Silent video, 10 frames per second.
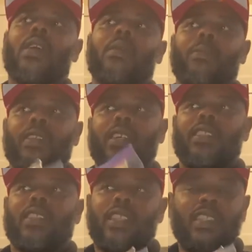because it
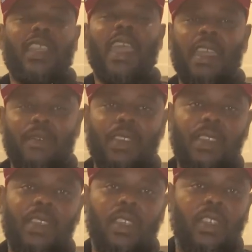is heavy.
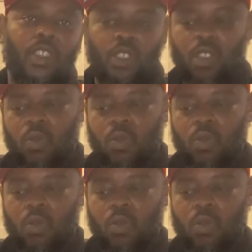You don't